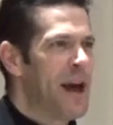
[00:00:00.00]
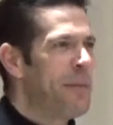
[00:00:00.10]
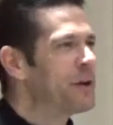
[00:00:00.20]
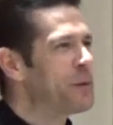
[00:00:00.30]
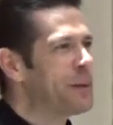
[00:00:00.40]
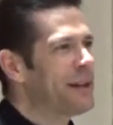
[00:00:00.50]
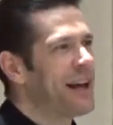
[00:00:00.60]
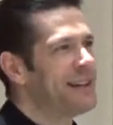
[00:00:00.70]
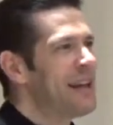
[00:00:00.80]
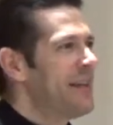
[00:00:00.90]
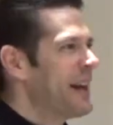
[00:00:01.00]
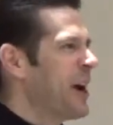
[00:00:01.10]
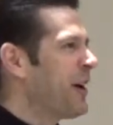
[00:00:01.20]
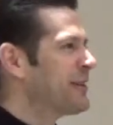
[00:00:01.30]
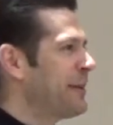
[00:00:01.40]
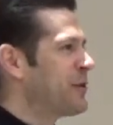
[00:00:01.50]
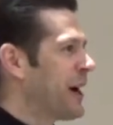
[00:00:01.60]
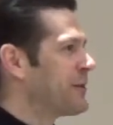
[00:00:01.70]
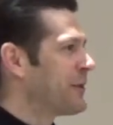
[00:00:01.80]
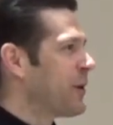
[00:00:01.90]
Because we realize that eros can be
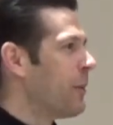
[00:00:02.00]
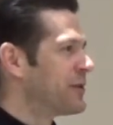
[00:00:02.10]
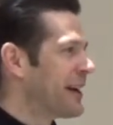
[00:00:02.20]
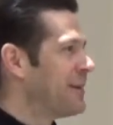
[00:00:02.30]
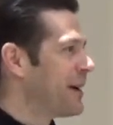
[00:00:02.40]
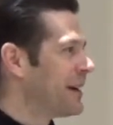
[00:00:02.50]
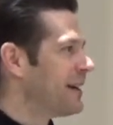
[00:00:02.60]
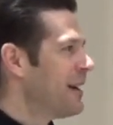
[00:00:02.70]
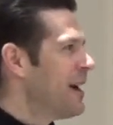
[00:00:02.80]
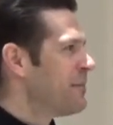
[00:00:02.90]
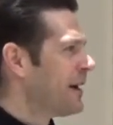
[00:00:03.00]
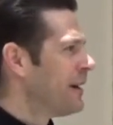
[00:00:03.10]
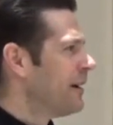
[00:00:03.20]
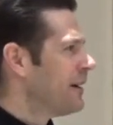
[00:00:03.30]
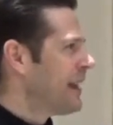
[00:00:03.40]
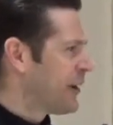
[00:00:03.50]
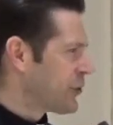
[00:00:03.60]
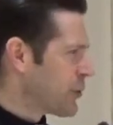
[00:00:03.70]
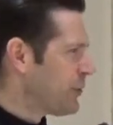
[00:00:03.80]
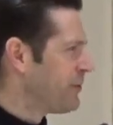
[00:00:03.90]
transferred to almost anybody, but that
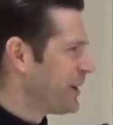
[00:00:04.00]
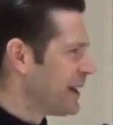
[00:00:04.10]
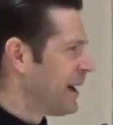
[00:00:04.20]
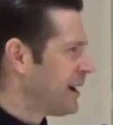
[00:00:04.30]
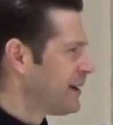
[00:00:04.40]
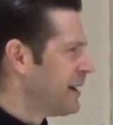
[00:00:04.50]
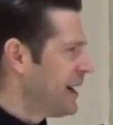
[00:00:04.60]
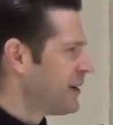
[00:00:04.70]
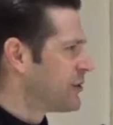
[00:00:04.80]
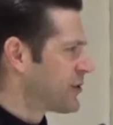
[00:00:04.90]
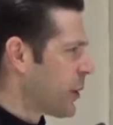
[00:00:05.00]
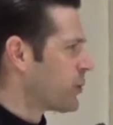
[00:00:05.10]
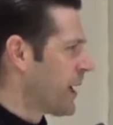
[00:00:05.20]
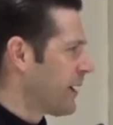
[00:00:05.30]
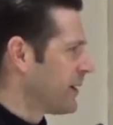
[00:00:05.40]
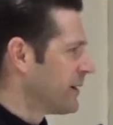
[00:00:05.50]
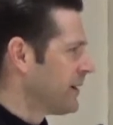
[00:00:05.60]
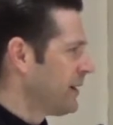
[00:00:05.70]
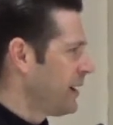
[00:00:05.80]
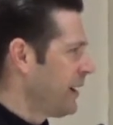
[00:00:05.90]
true philia is so rare.
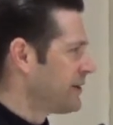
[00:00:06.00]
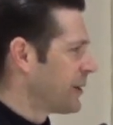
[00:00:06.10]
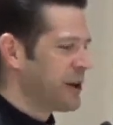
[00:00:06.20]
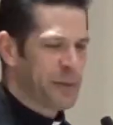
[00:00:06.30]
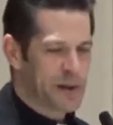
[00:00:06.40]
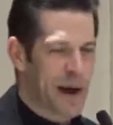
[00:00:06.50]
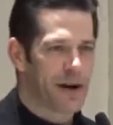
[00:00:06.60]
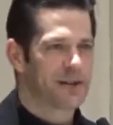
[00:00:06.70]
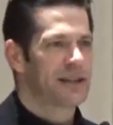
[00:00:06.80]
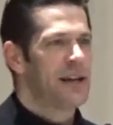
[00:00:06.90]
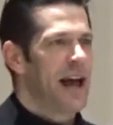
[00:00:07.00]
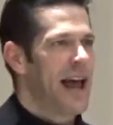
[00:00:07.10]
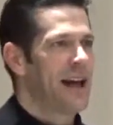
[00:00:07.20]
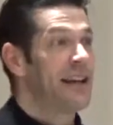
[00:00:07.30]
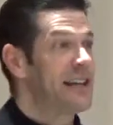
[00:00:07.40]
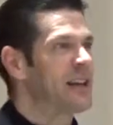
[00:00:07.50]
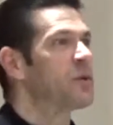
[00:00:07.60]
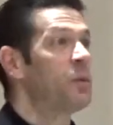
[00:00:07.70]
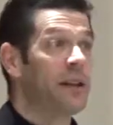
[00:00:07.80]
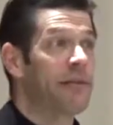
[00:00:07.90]
And so here's my spouse, and
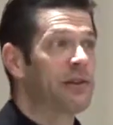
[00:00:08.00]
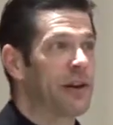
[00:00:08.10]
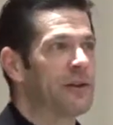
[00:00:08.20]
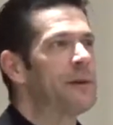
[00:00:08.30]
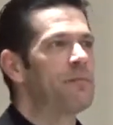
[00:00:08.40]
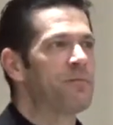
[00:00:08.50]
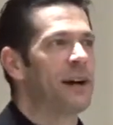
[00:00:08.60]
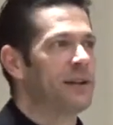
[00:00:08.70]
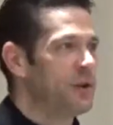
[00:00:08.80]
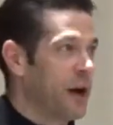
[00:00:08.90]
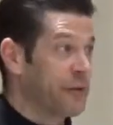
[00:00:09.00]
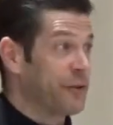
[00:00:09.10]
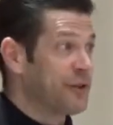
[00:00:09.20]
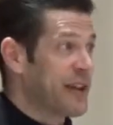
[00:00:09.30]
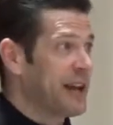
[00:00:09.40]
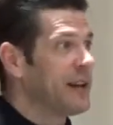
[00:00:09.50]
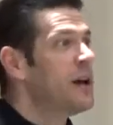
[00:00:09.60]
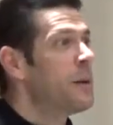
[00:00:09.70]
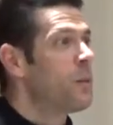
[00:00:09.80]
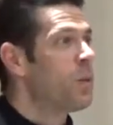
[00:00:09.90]
yes, we love each other, but you have to understand,
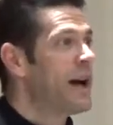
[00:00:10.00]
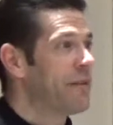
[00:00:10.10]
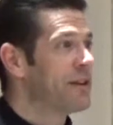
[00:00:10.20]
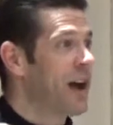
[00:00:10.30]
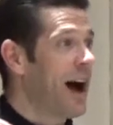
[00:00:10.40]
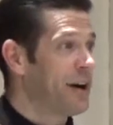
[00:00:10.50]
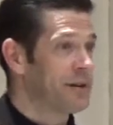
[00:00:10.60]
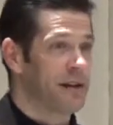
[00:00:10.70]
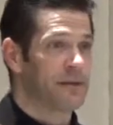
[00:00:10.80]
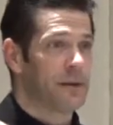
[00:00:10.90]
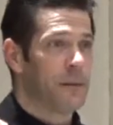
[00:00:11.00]
we have this higher love.